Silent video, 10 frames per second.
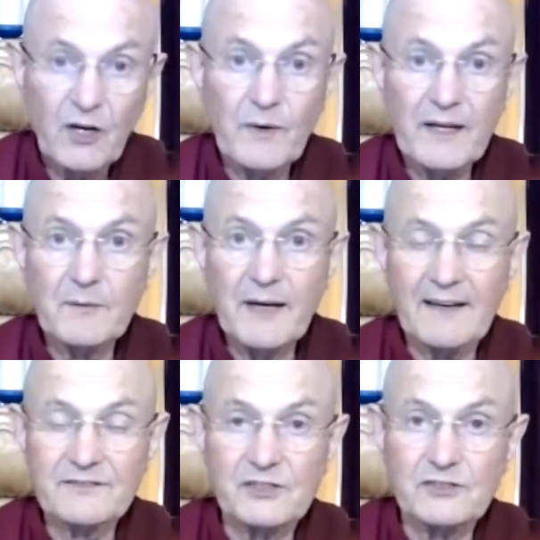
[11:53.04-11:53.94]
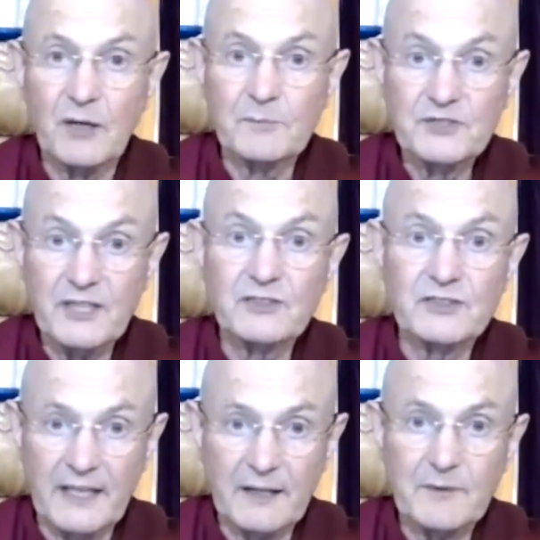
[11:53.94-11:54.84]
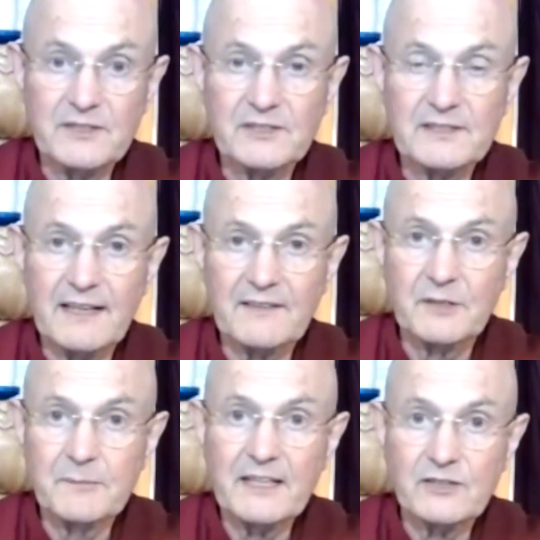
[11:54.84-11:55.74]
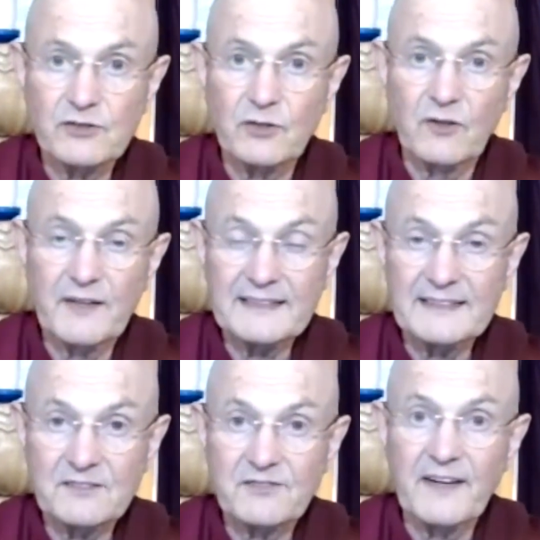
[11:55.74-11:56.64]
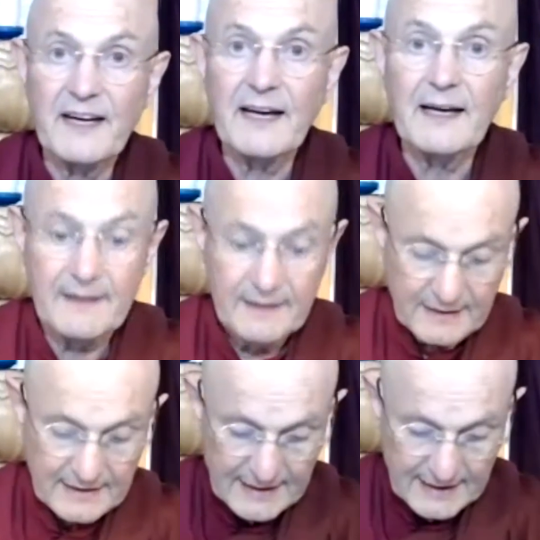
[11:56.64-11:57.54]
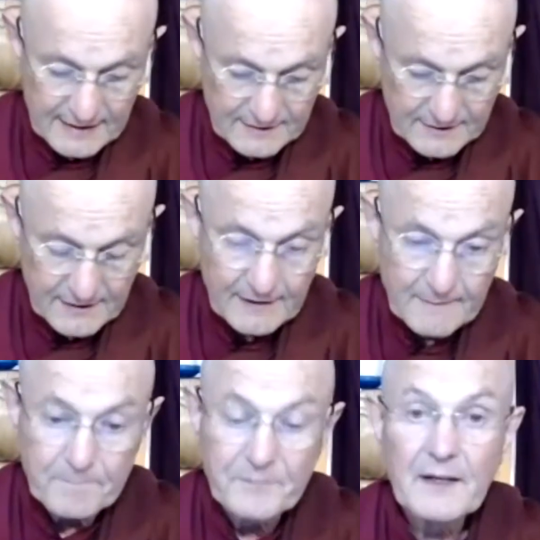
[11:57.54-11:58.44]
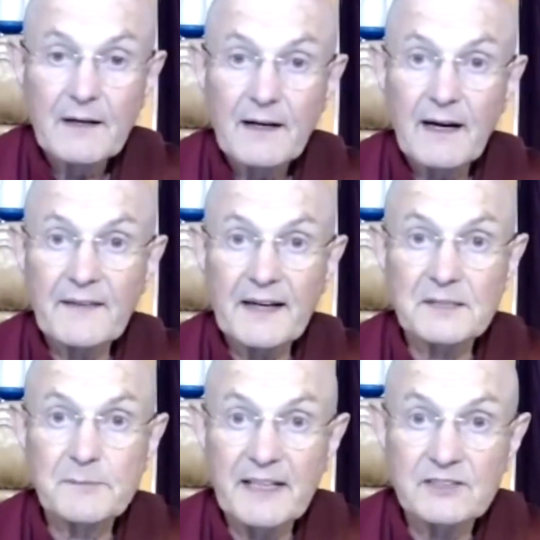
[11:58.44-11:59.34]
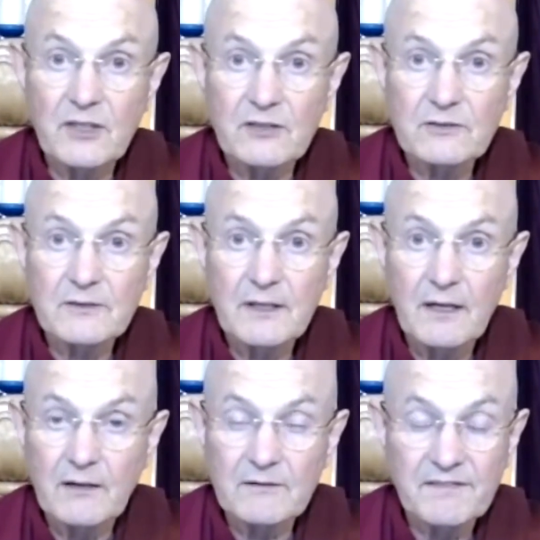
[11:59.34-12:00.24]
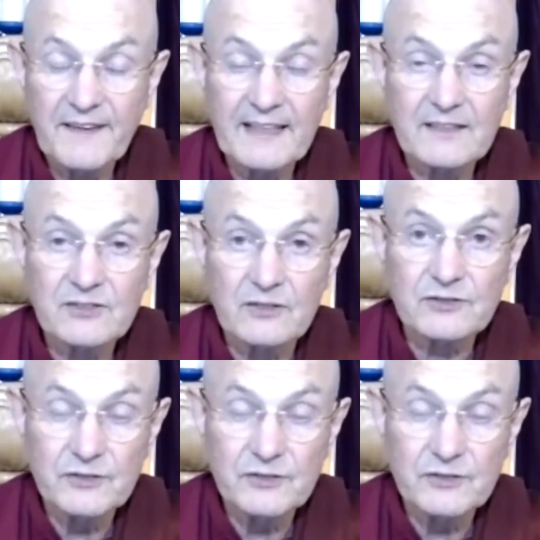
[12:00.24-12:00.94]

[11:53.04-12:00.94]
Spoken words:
though we have to stop judging. We just have to make sure that it's fair and that it's based on facts, on